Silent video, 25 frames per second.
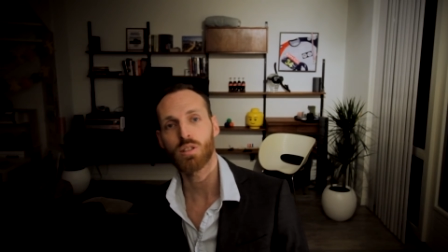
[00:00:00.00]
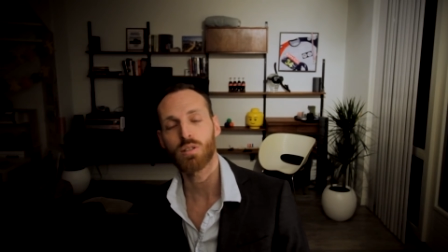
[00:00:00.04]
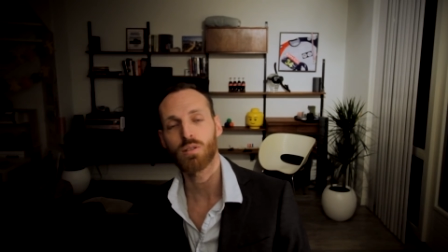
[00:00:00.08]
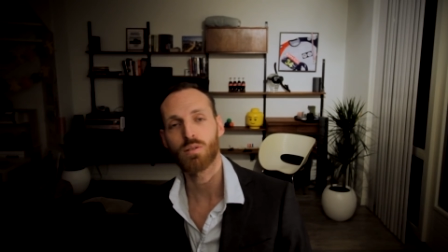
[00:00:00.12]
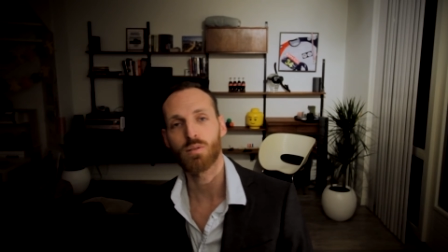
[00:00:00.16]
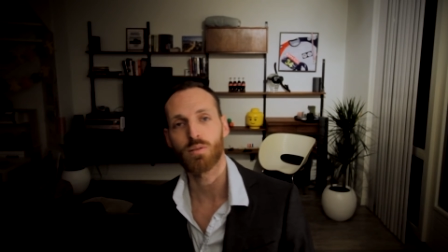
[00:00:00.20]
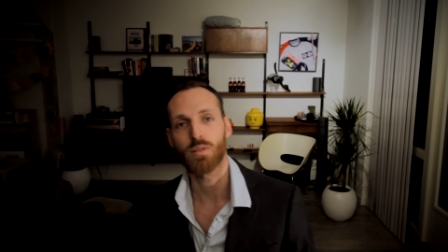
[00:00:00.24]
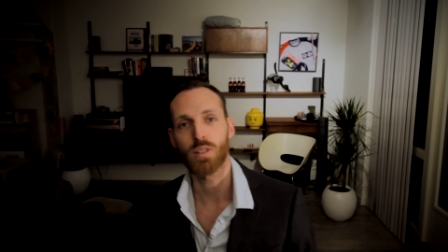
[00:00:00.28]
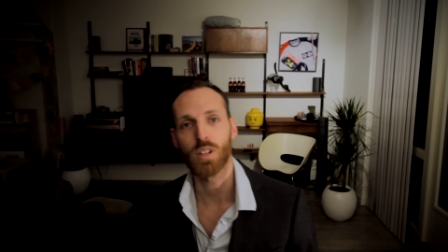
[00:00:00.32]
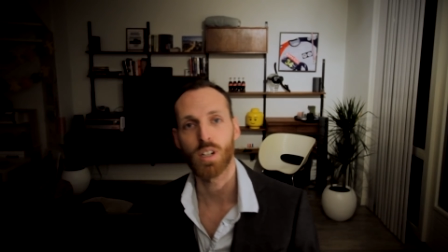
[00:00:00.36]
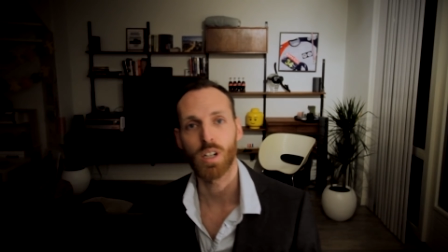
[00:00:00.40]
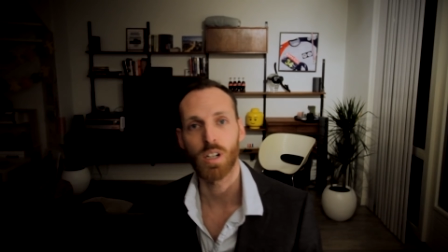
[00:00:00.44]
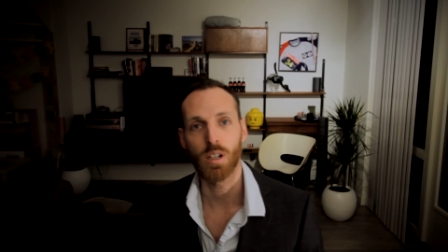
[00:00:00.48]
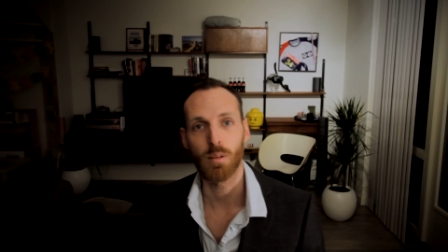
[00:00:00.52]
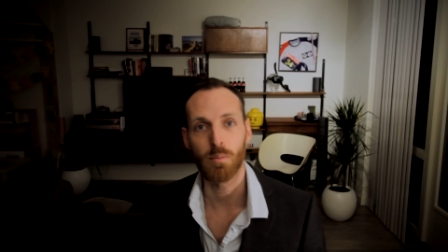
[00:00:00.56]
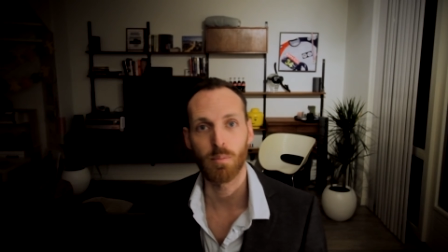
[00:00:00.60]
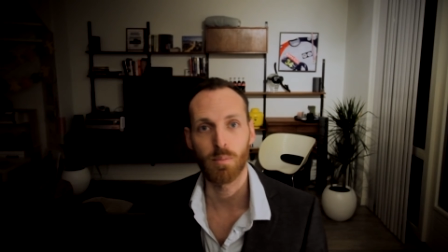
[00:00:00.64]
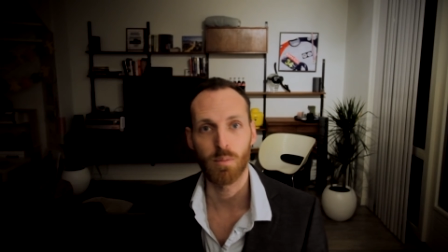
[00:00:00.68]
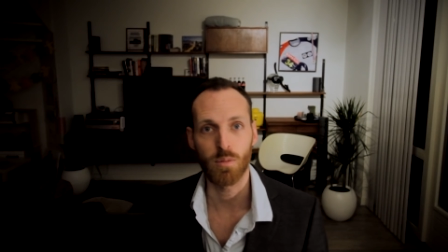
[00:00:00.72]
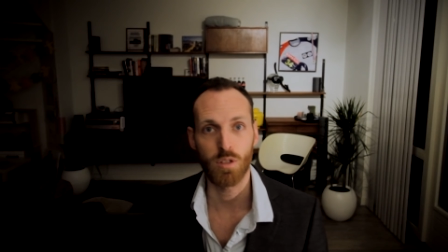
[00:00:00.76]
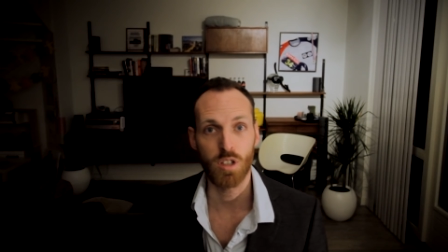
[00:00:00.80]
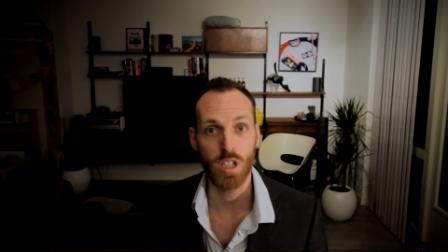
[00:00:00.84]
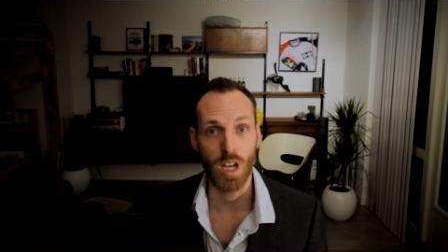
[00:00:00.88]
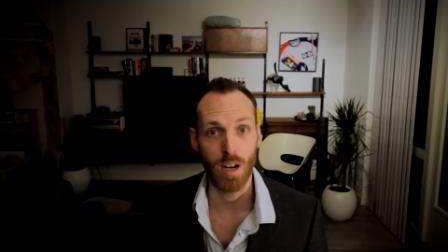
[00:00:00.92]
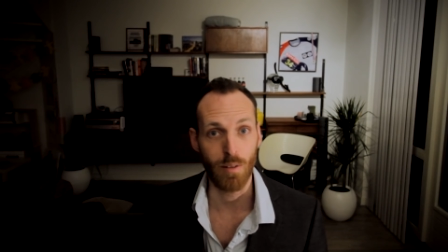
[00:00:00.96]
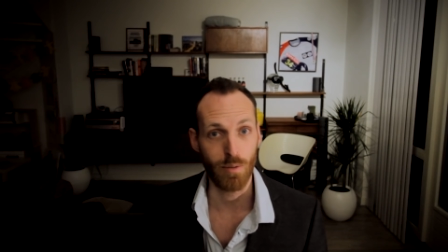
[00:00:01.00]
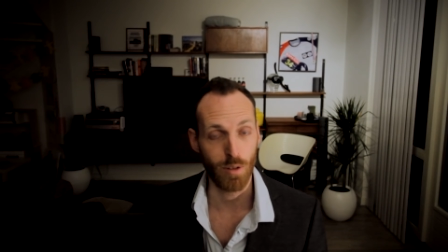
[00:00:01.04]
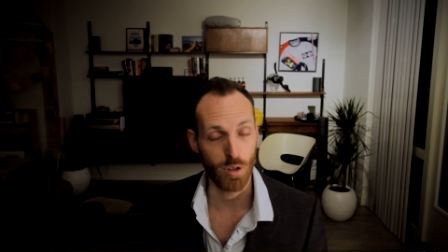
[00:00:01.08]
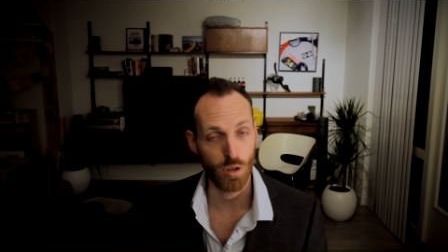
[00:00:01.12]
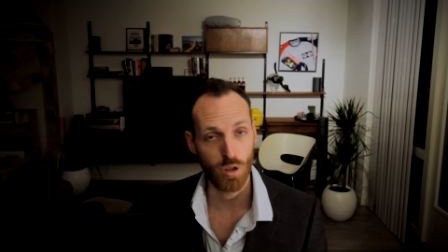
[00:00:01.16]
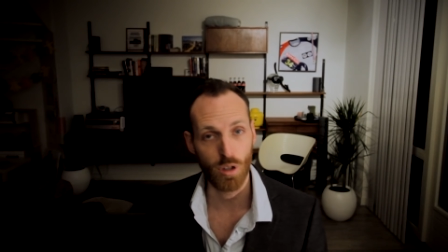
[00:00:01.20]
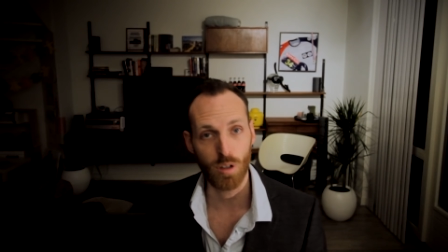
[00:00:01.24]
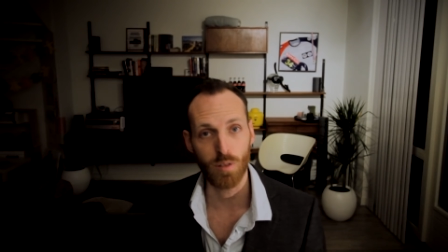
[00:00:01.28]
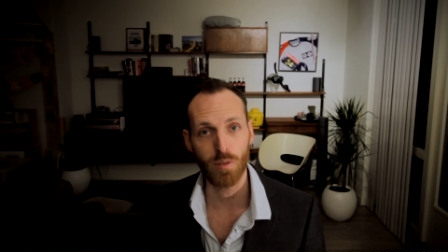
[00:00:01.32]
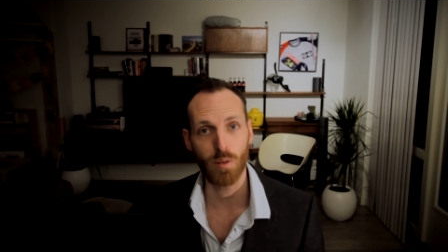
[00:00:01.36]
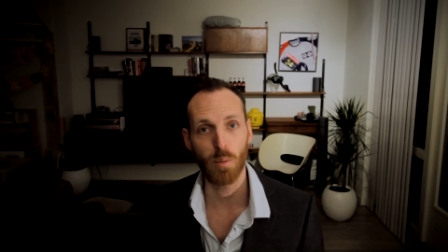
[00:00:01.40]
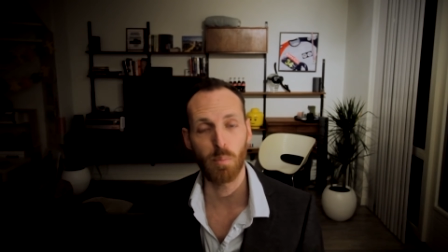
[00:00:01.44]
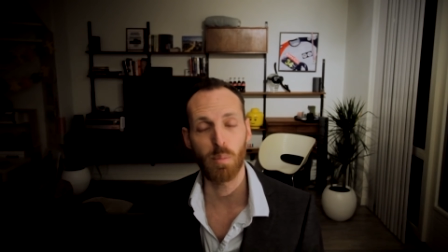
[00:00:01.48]
from Java
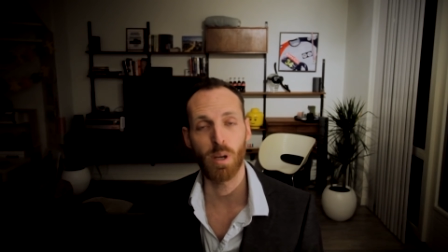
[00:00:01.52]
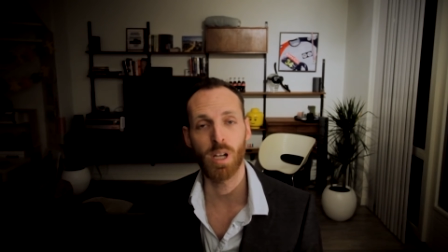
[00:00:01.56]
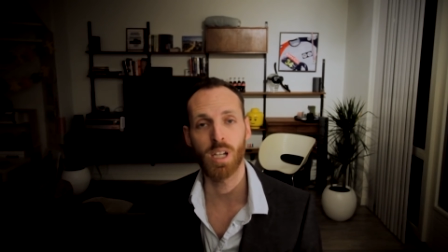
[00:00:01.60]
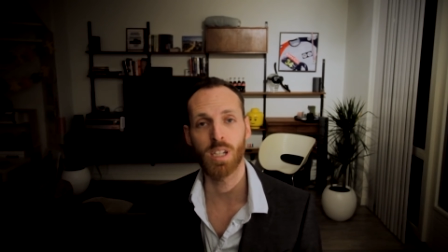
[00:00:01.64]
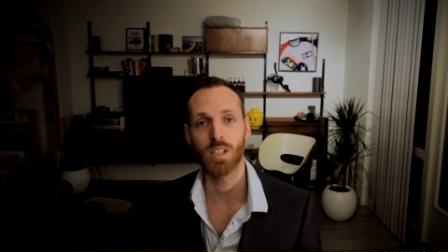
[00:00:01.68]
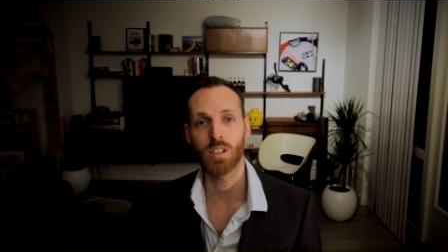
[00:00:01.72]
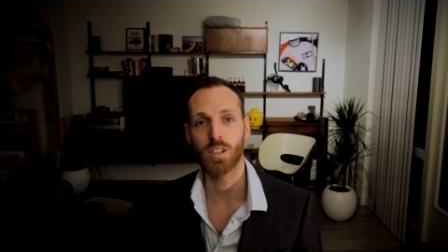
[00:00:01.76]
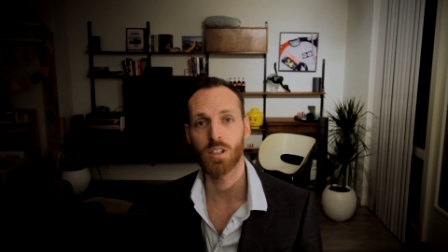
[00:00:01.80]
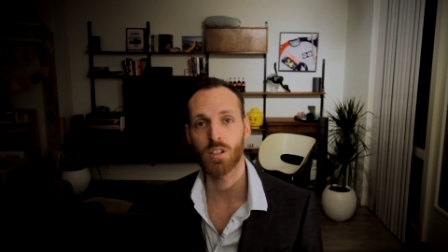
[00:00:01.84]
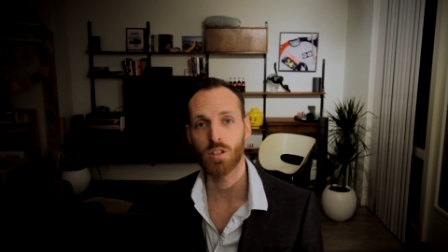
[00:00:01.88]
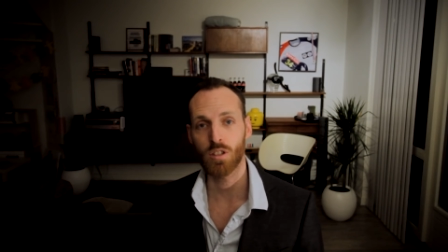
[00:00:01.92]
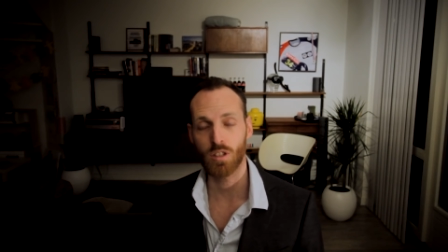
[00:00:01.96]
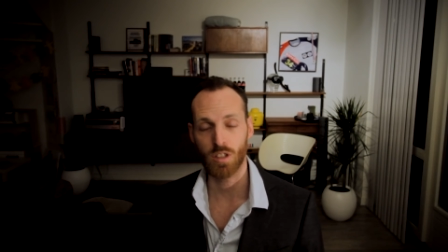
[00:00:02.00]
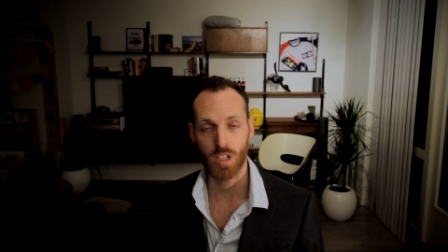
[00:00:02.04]
server pages,